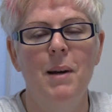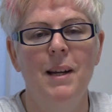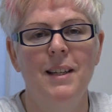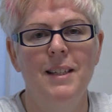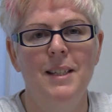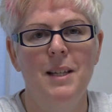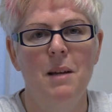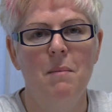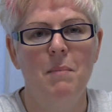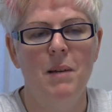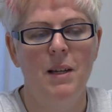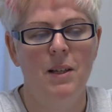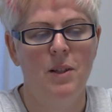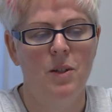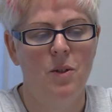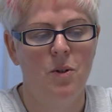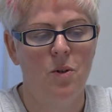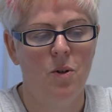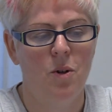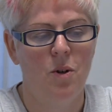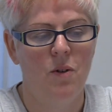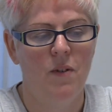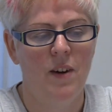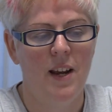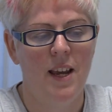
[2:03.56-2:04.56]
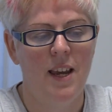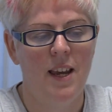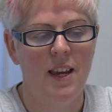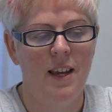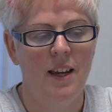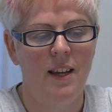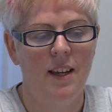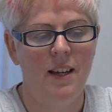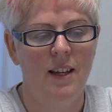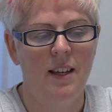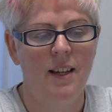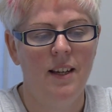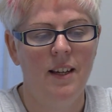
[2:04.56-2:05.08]
pandemic story,
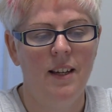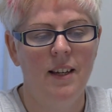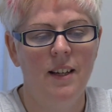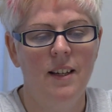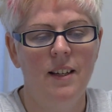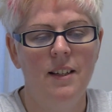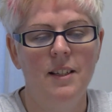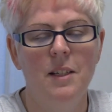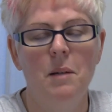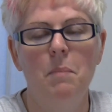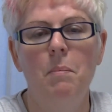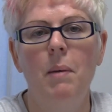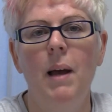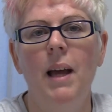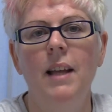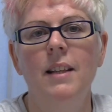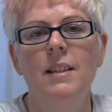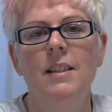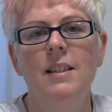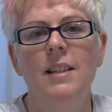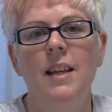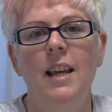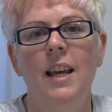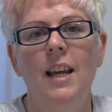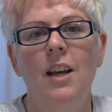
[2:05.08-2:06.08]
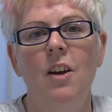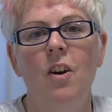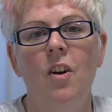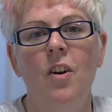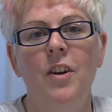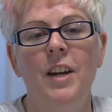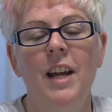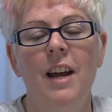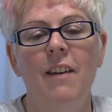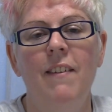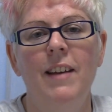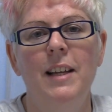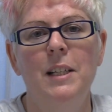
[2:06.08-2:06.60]
depending
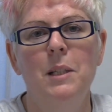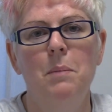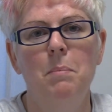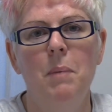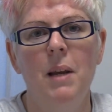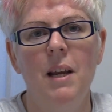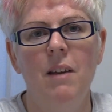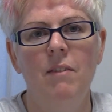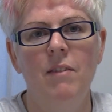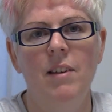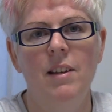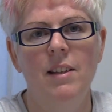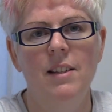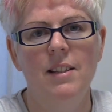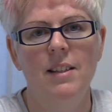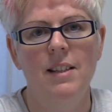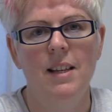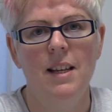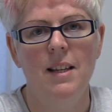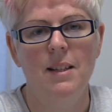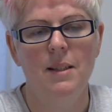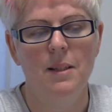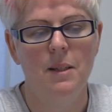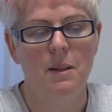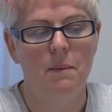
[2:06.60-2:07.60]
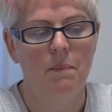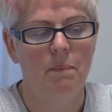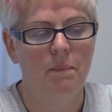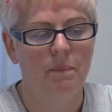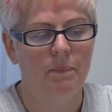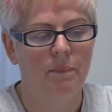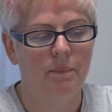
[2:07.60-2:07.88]
on our experiences.